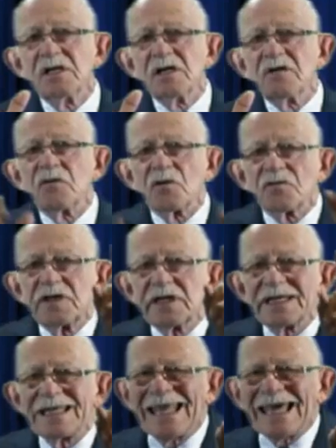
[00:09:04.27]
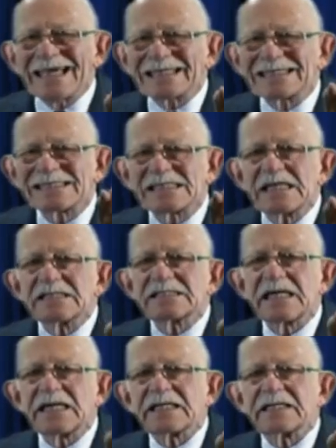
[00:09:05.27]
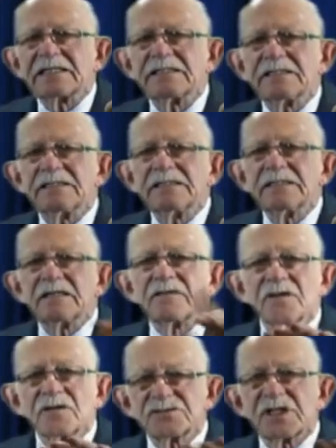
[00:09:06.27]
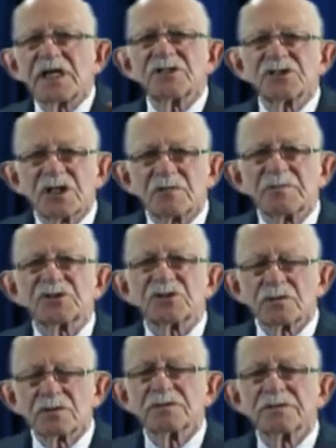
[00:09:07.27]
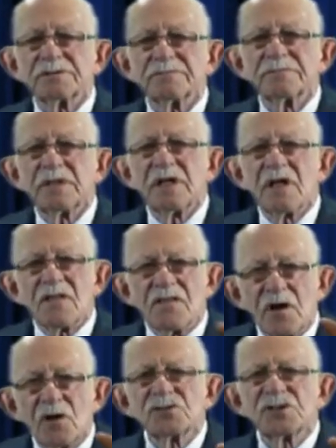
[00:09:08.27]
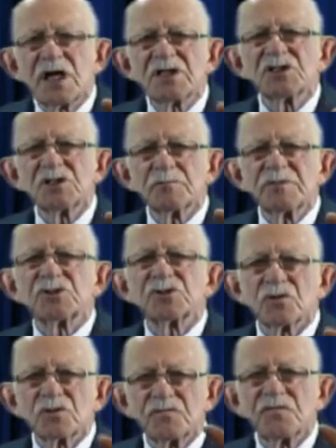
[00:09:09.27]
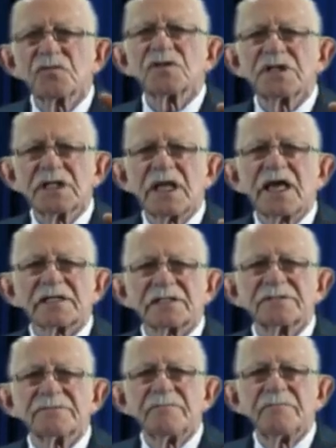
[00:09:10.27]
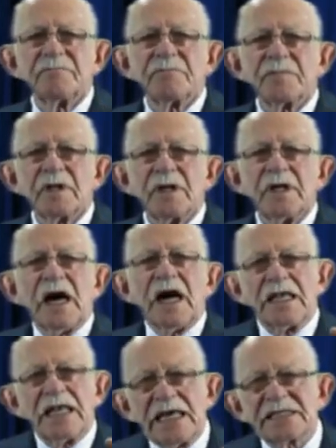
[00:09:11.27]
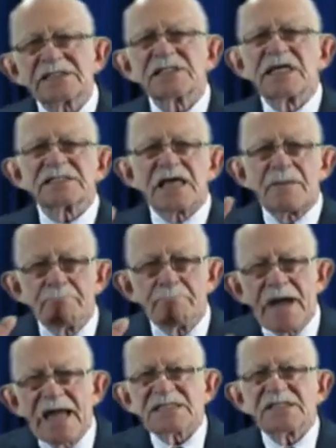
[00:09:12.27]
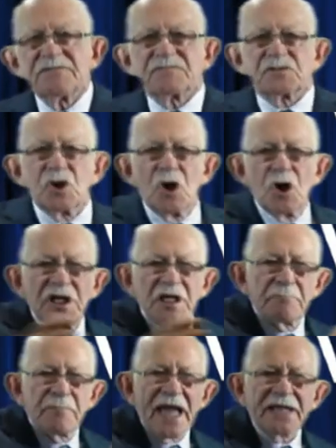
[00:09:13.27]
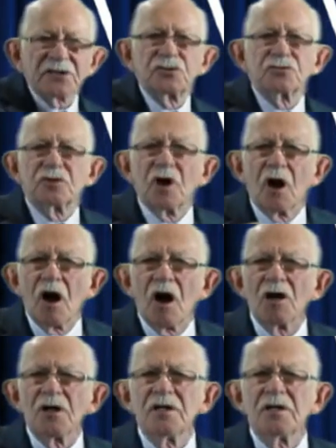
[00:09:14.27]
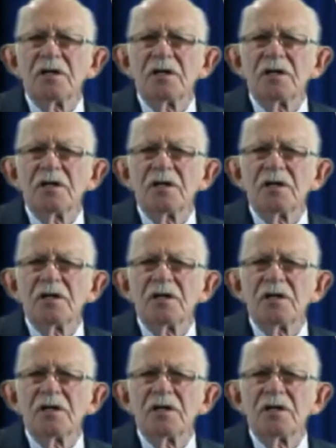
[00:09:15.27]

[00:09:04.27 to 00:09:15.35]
for the elect's sake, those days shall be shortened. Those days shall be shortened for the elect. Unless there's a massive turning back to God,